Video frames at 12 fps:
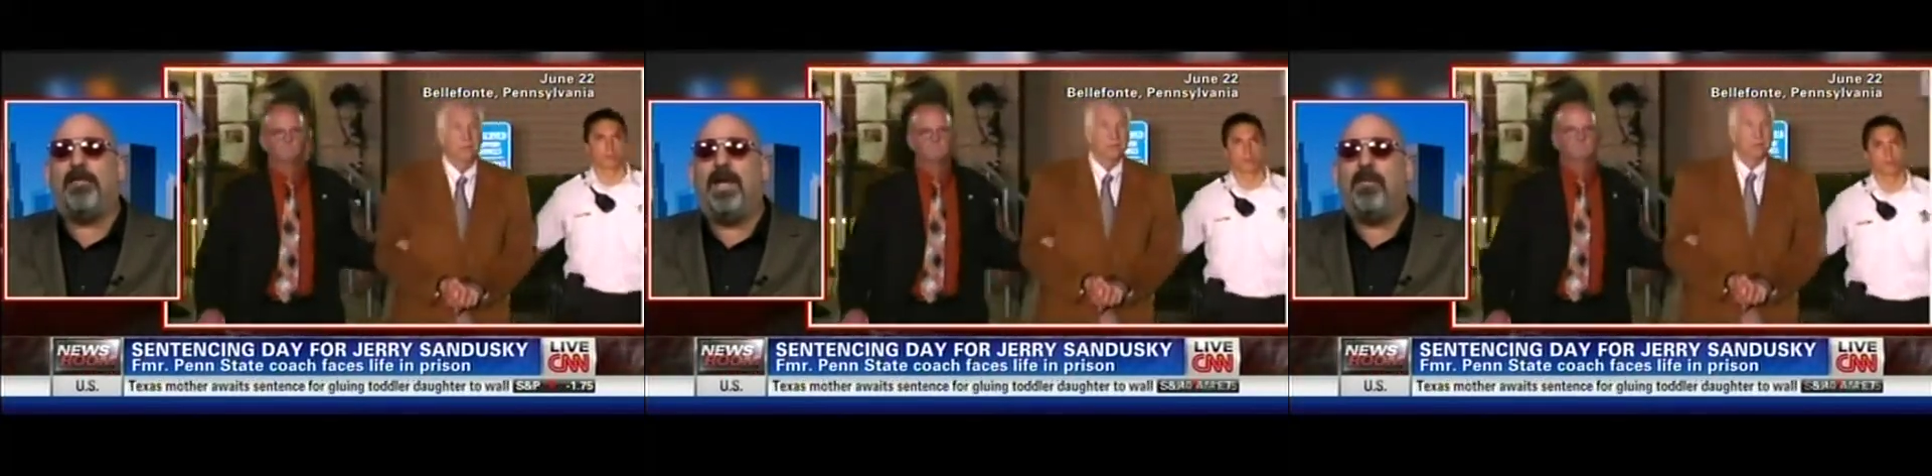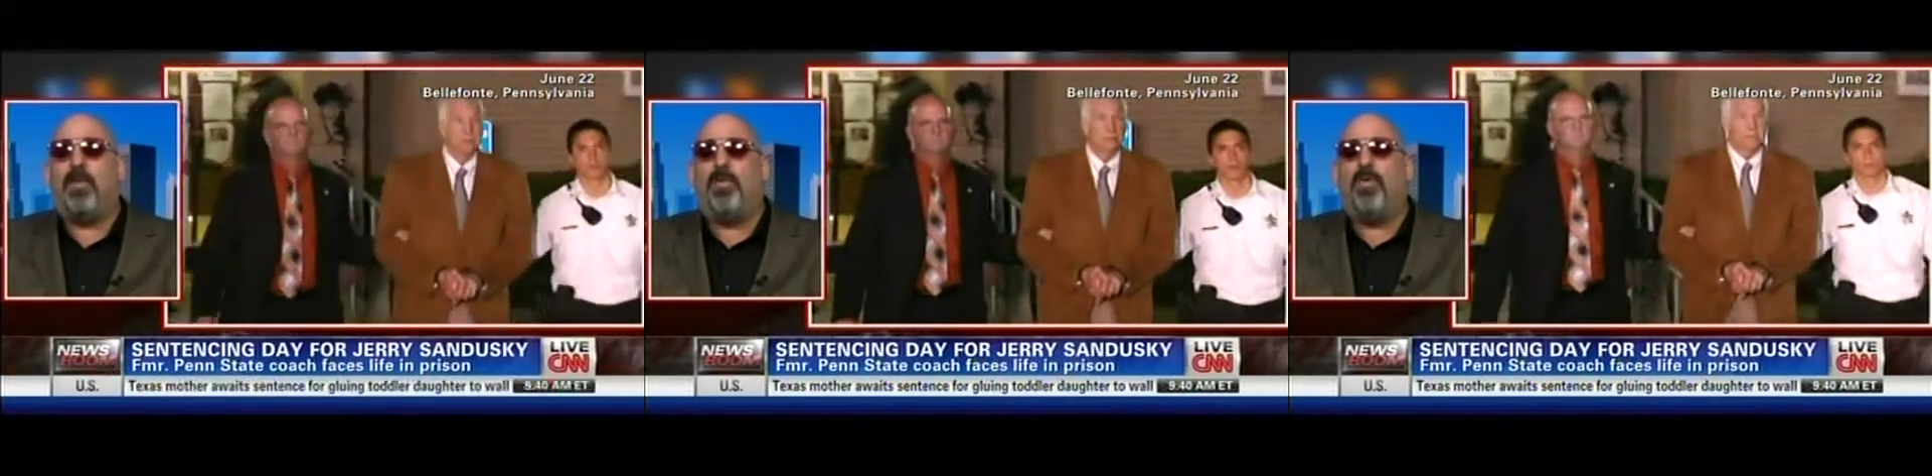
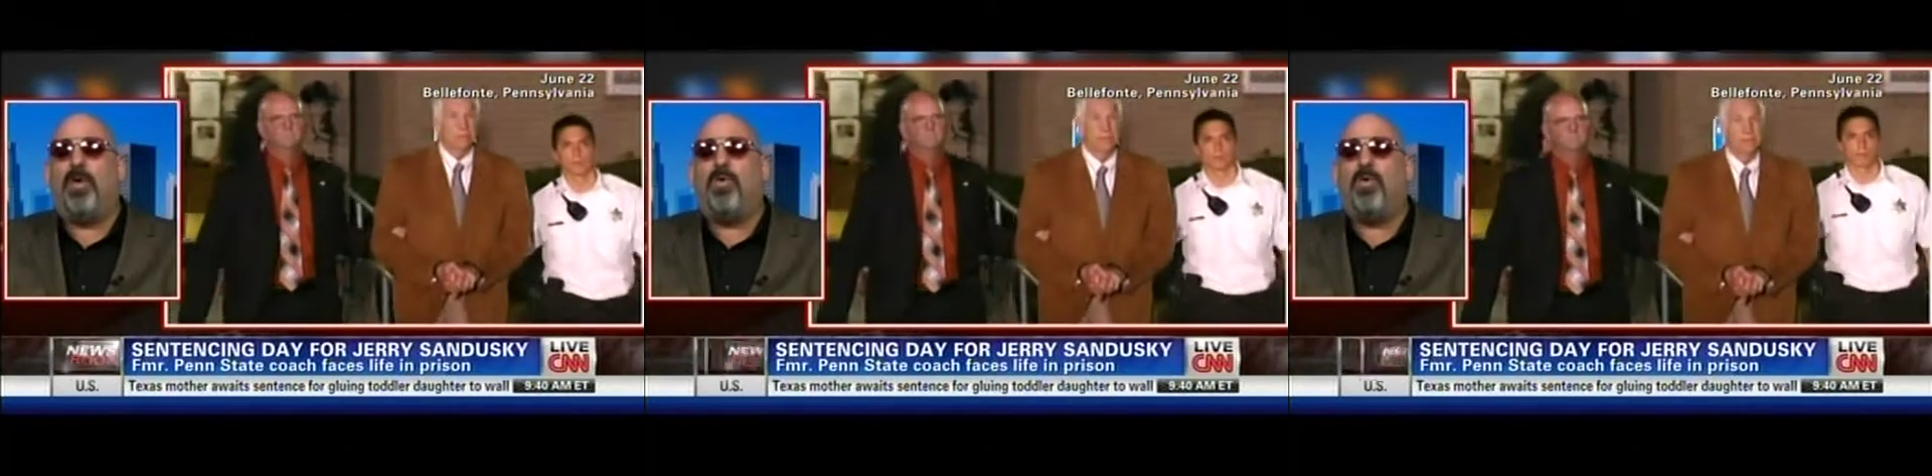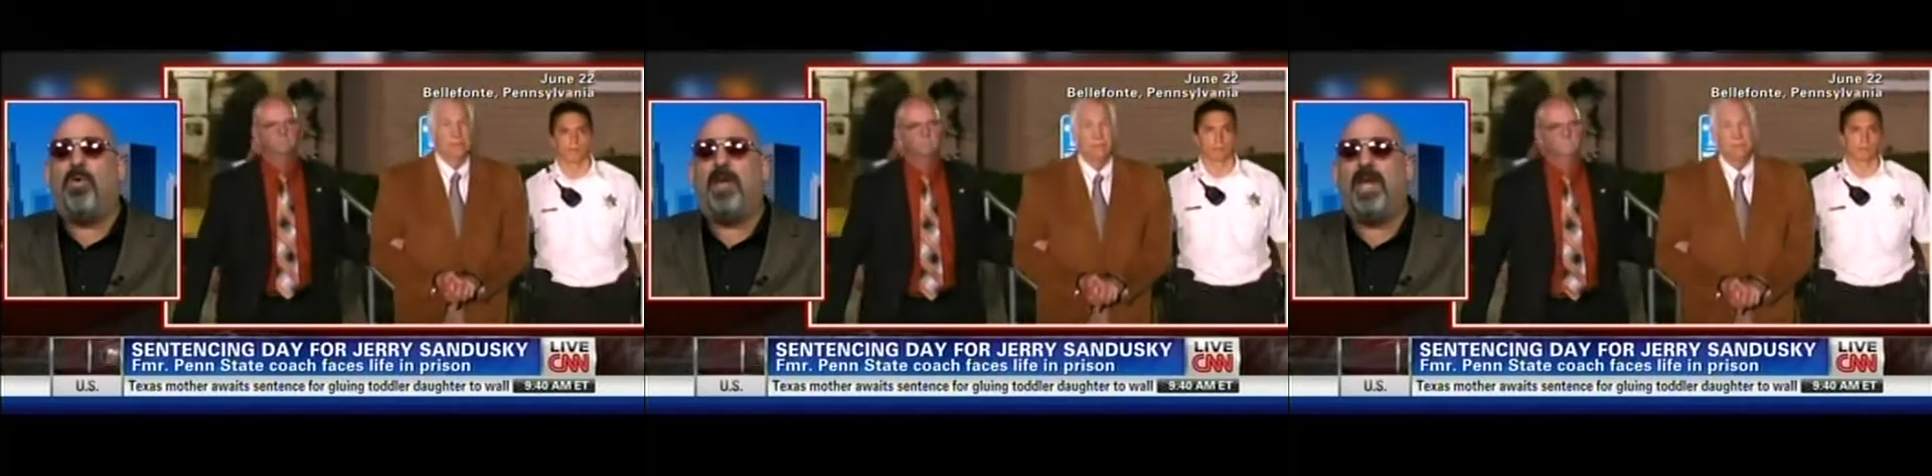People know
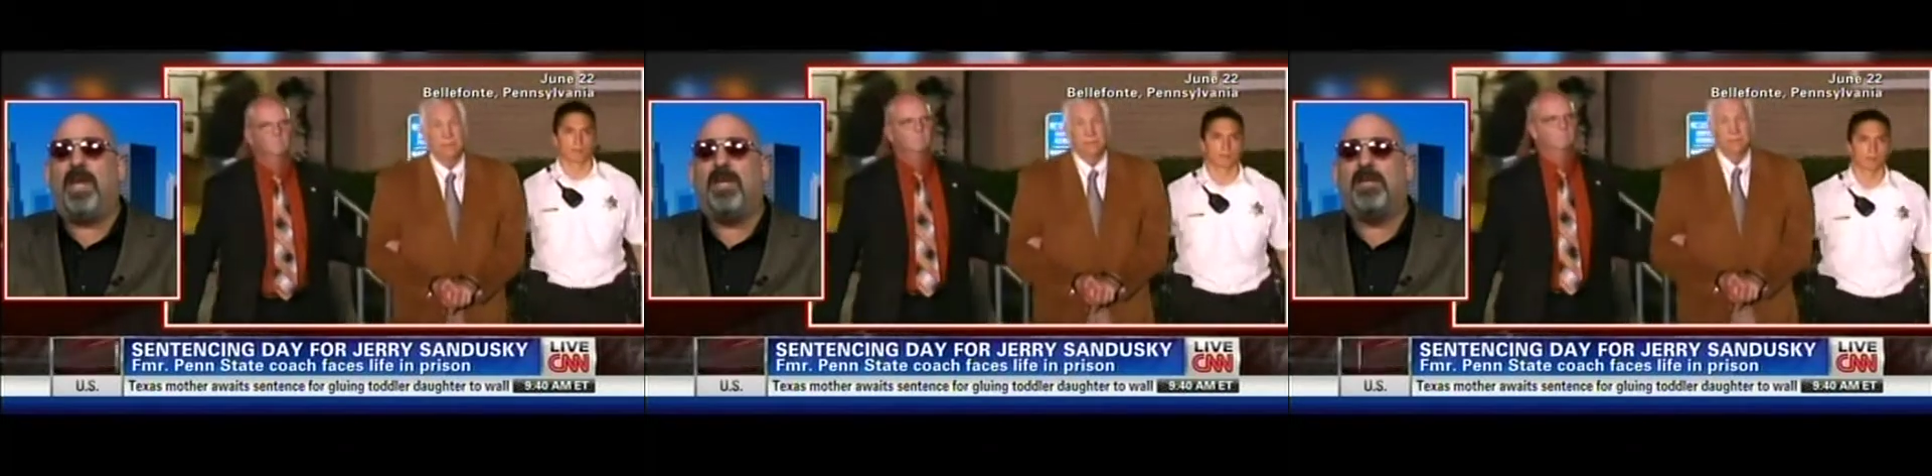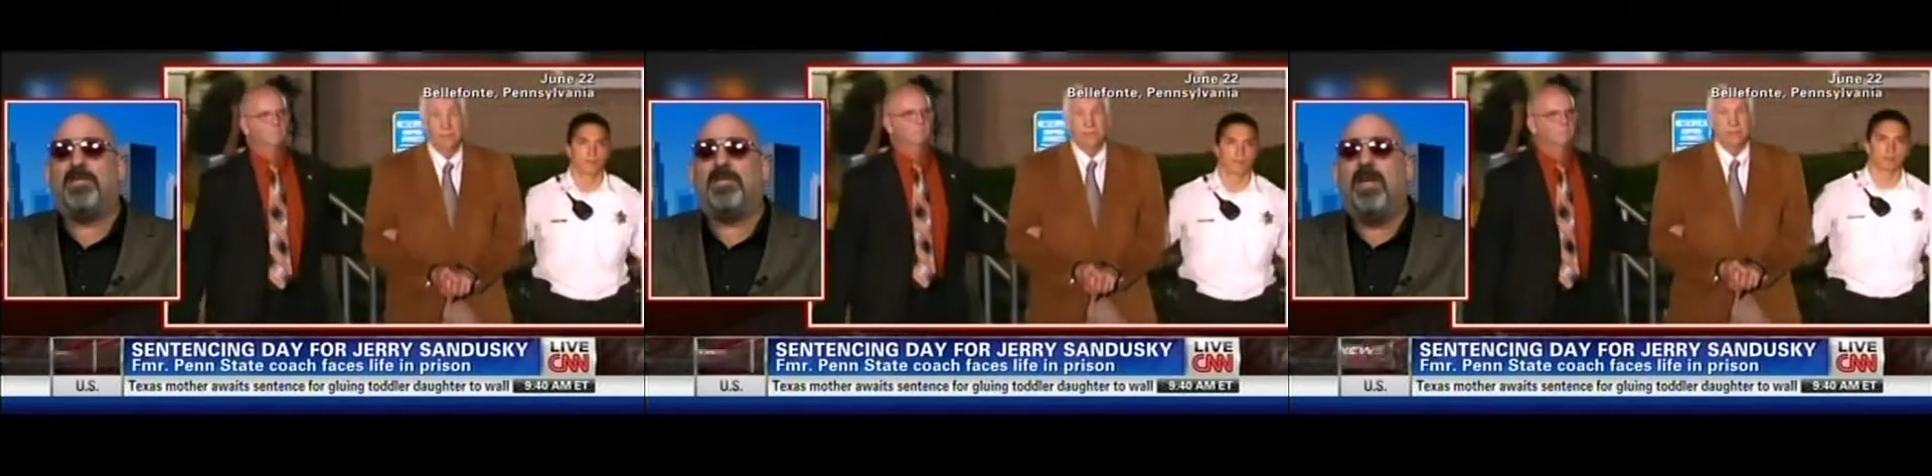who he
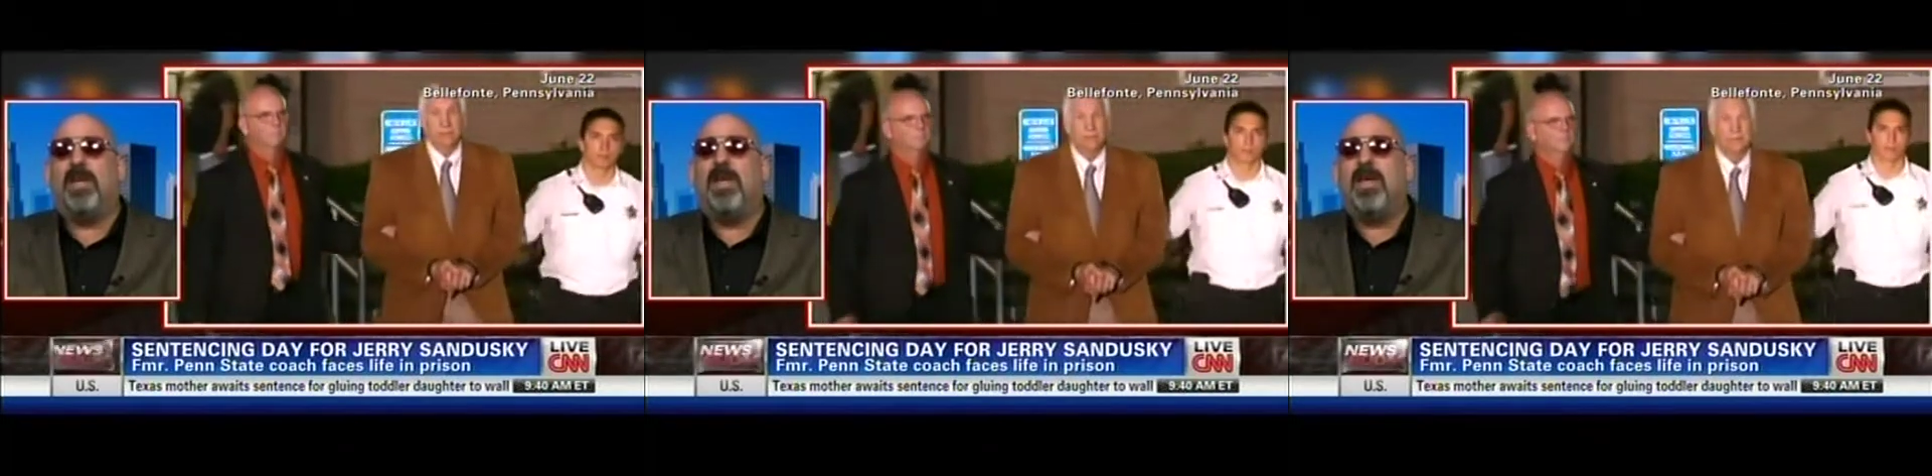is.